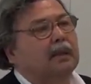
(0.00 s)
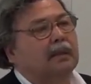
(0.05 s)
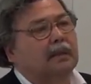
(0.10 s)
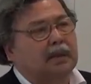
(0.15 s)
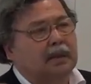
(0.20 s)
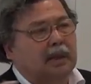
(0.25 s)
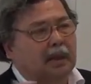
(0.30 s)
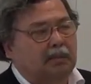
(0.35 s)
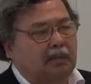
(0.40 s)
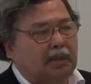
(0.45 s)

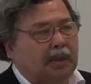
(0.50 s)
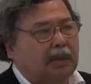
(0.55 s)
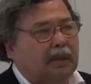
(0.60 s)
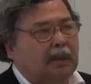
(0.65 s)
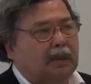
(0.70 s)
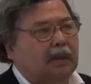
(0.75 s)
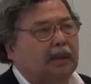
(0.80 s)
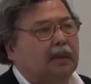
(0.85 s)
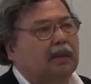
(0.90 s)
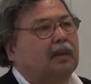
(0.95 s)

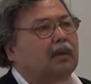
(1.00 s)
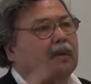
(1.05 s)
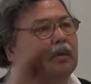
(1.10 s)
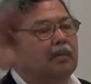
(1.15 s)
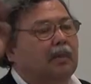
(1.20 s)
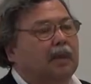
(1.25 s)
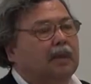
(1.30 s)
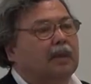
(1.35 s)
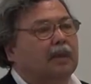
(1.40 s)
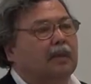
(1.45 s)
separately, not
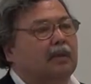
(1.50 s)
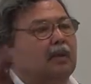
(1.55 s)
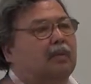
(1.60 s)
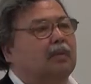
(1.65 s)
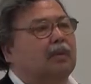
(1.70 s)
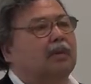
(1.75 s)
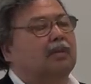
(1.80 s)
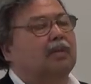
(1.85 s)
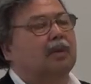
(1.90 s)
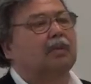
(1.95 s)

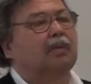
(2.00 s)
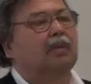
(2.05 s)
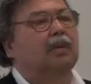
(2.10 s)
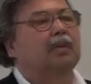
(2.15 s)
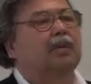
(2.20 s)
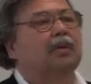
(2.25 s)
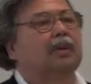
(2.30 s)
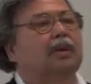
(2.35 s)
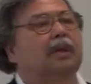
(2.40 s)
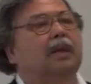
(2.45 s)
multinomial
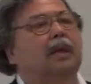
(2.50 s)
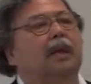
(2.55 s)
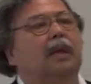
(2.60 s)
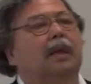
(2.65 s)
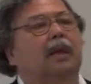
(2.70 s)
proportion,